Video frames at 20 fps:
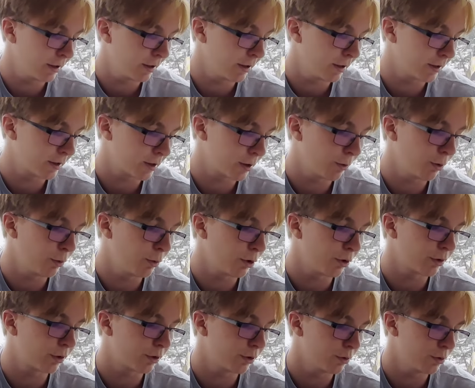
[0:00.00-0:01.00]
So you
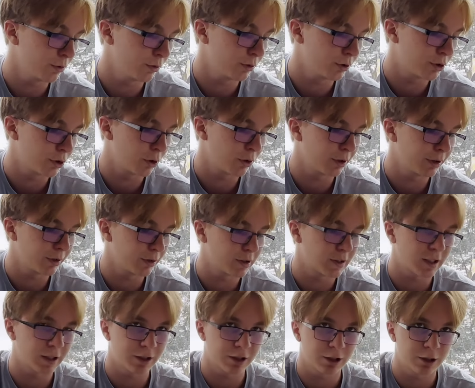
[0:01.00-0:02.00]
want to draw into
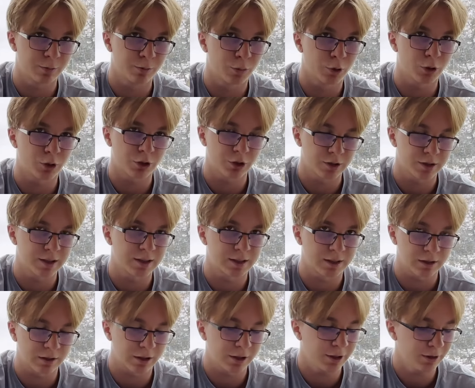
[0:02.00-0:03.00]
Psychic more
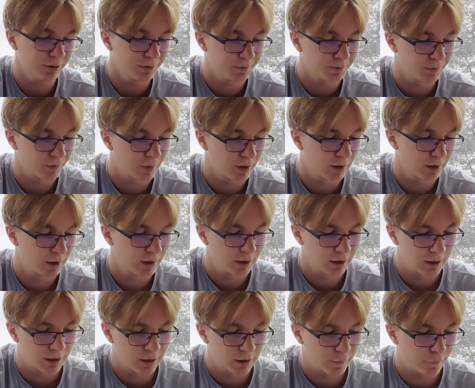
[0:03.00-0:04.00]
consistently.
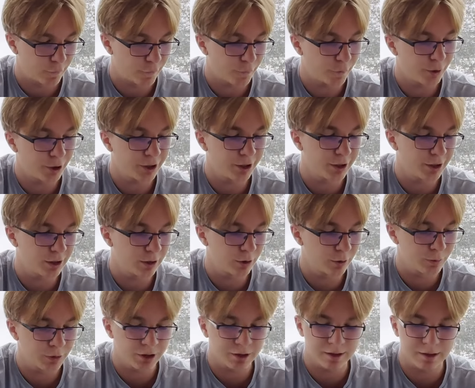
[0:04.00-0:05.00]
3
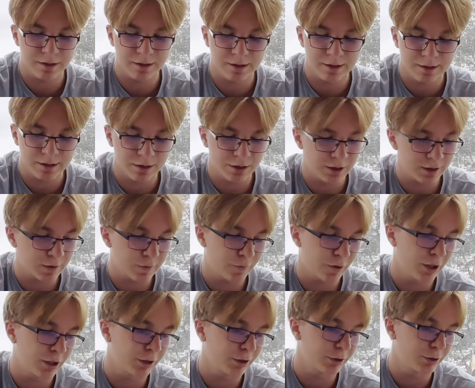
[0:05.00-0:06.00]
Luminous is just
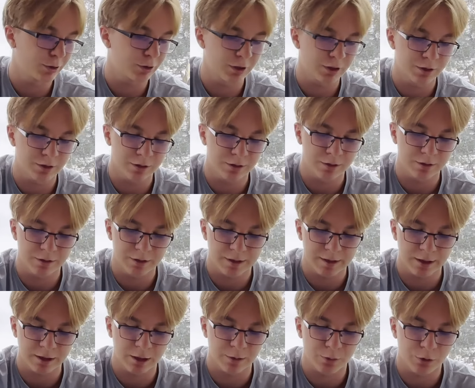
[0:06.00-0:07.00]
fine. You can
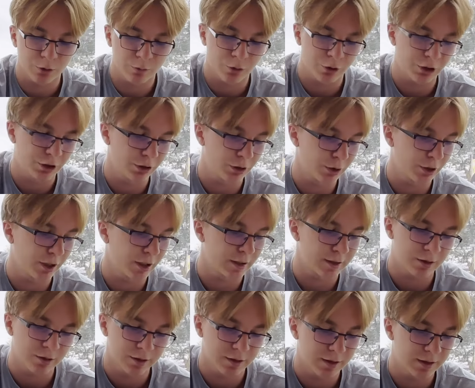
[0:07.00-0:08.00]
set up 2 Monkey Dory as
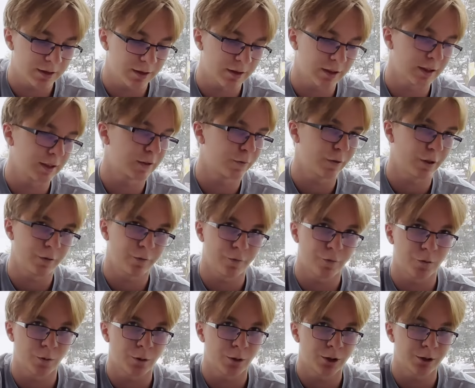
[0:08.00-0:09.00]
consistent as
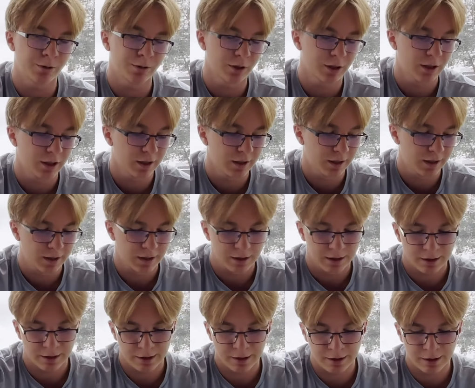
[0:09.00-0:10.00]
5/4,
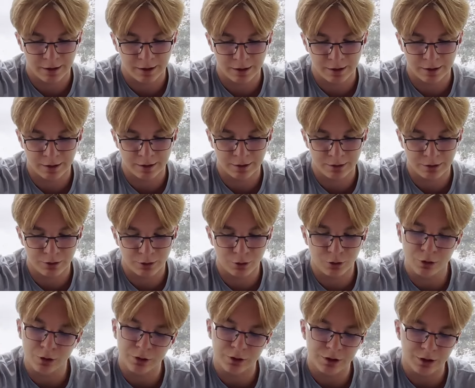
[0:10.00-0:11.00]
and you
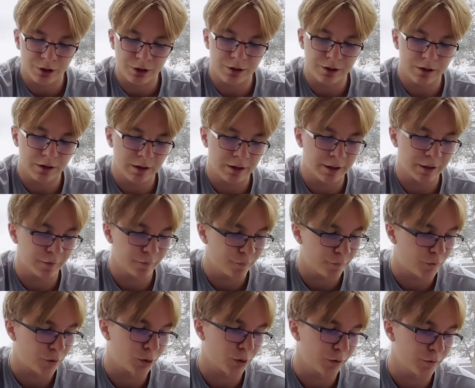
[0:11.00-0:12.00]
don't need like
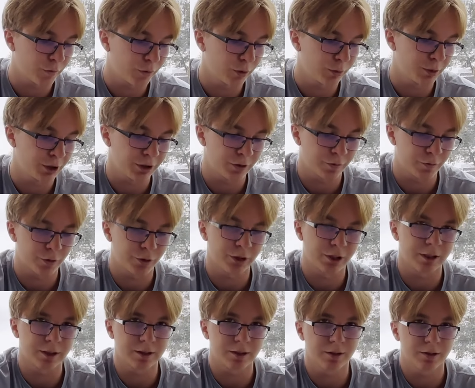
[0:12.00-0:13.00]
4th Luminion for
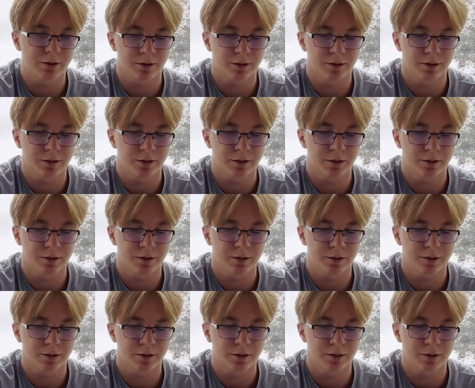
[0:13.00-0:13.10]
that.